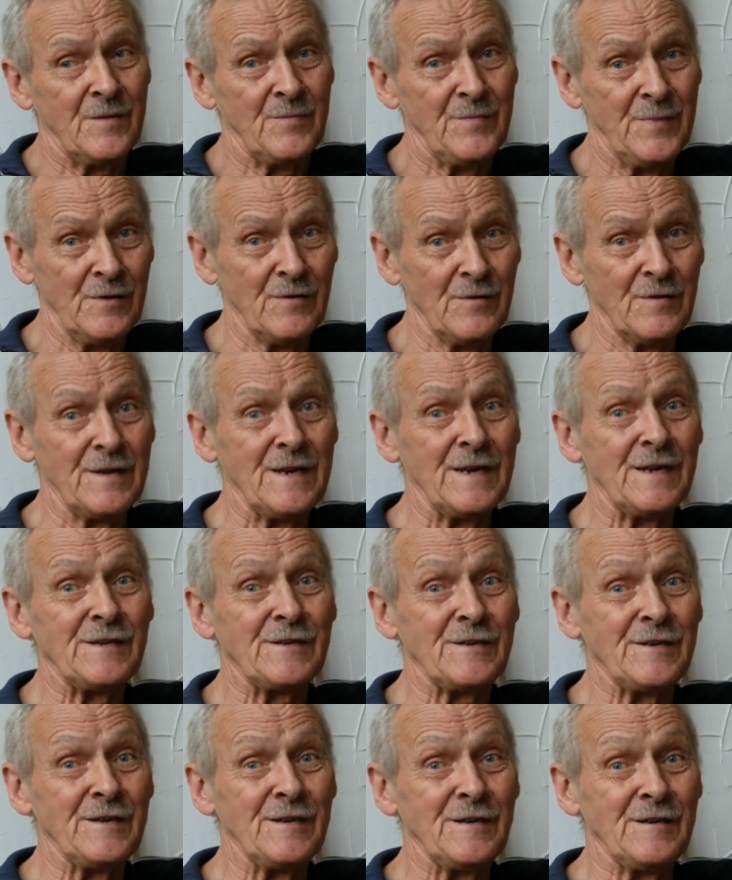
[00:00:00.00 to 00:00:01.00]
Bill the
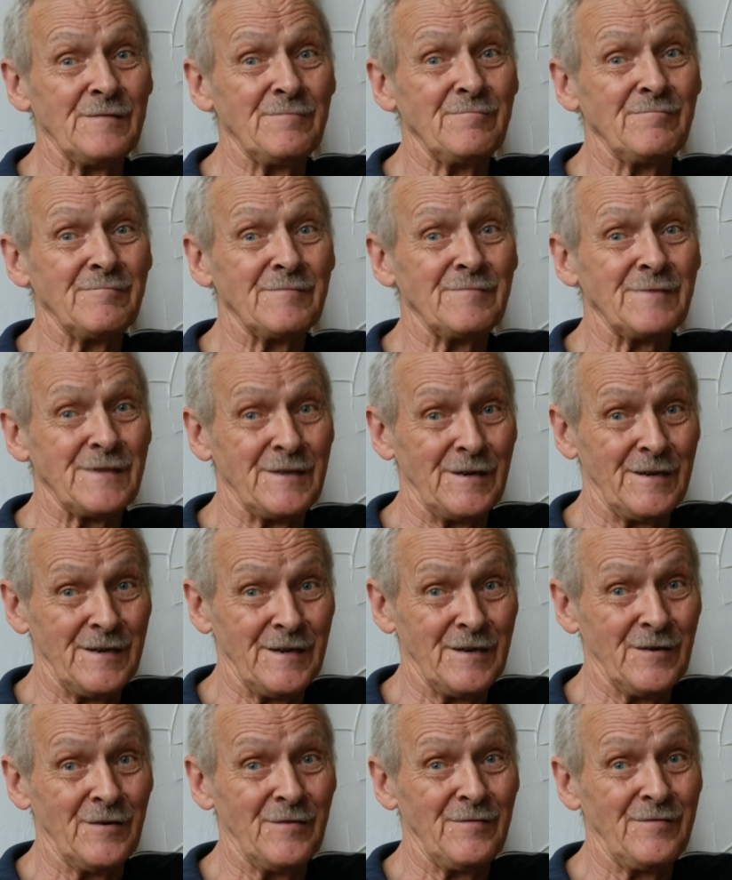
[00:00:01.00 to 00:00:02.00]
Engineer,
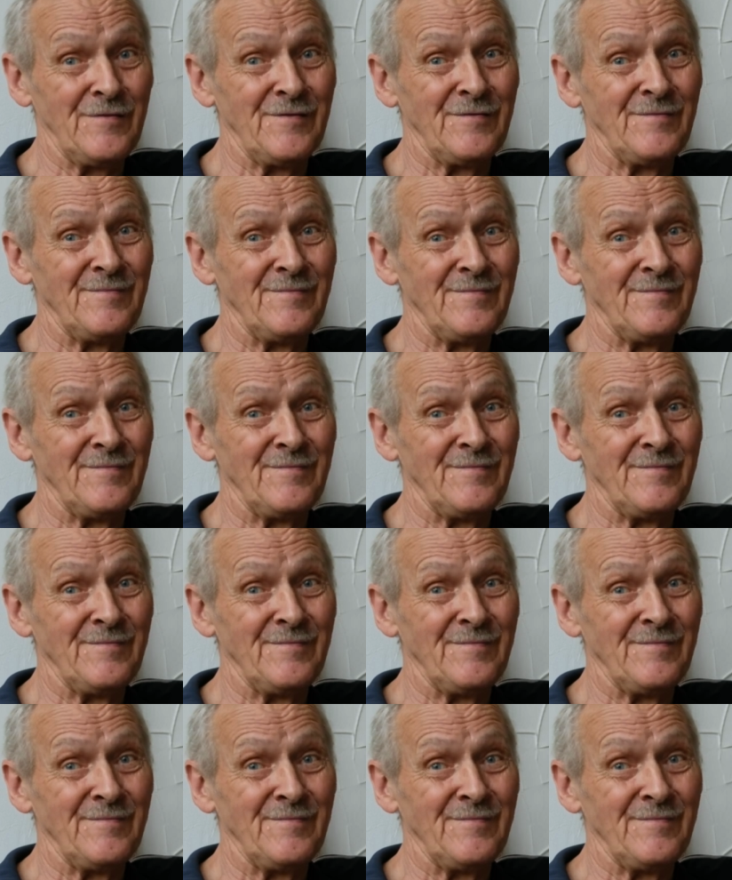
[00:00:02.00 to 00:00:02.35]
signing off.